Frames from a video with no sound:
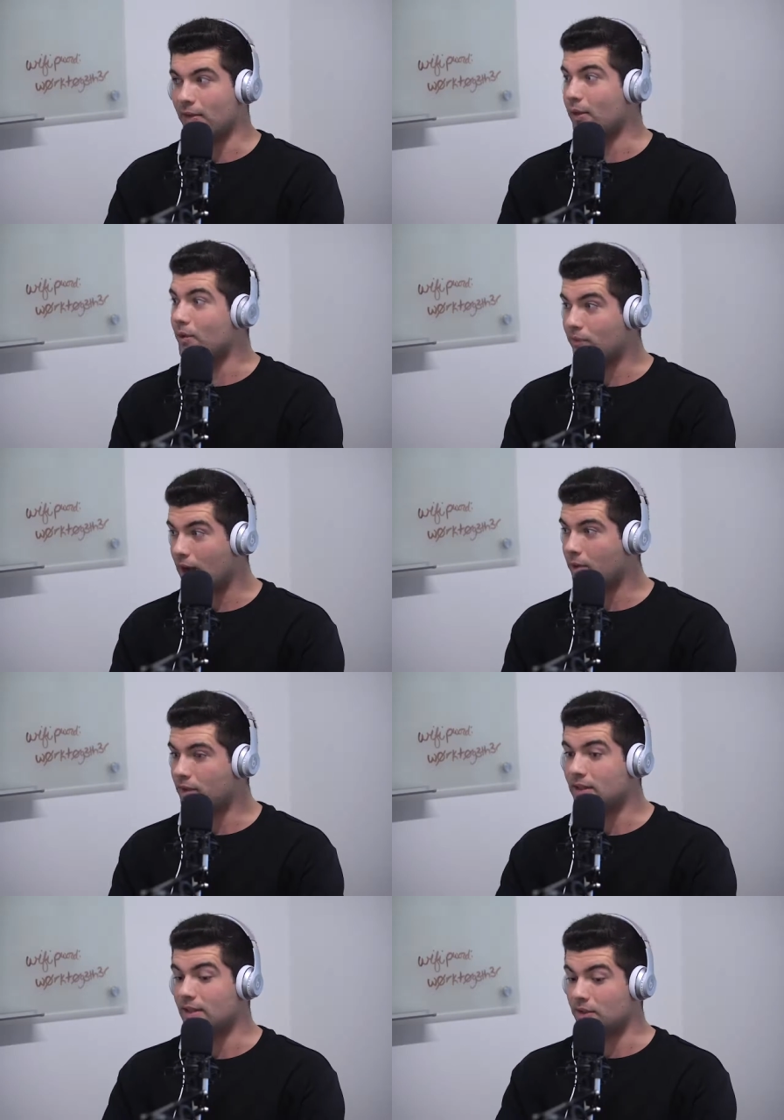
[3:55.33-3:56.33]
And they were fine with
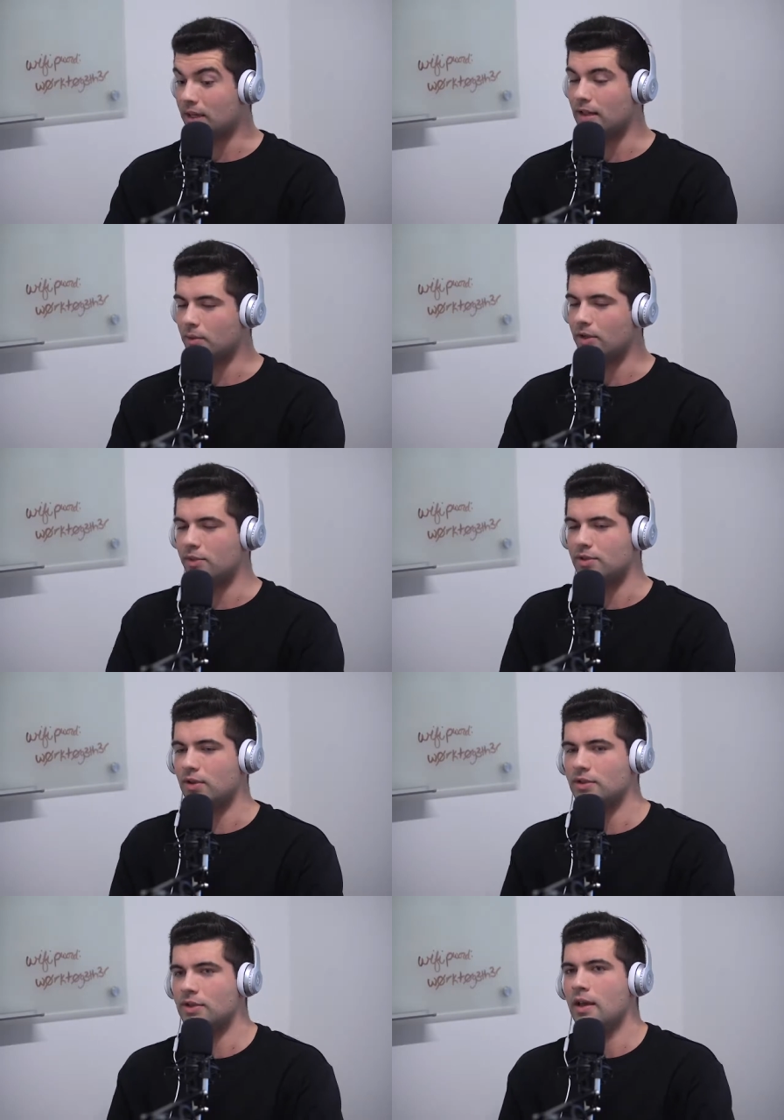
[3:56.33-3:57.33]
it because I was getting them good
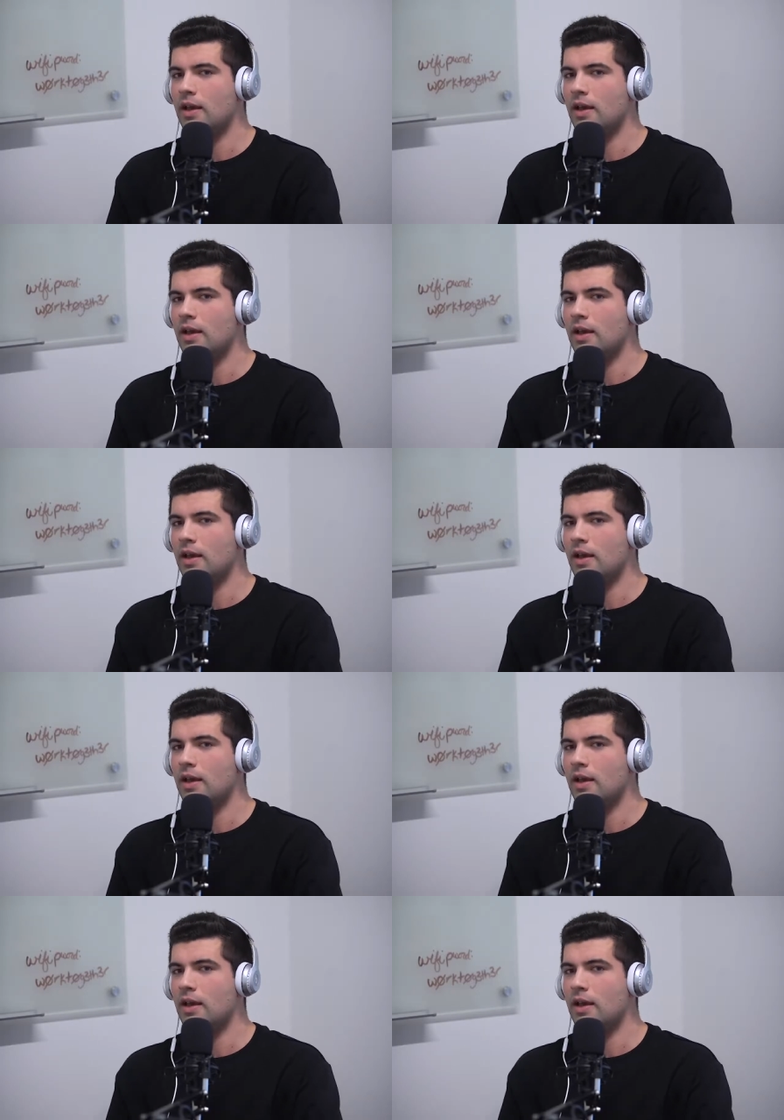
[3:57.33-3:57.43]
results.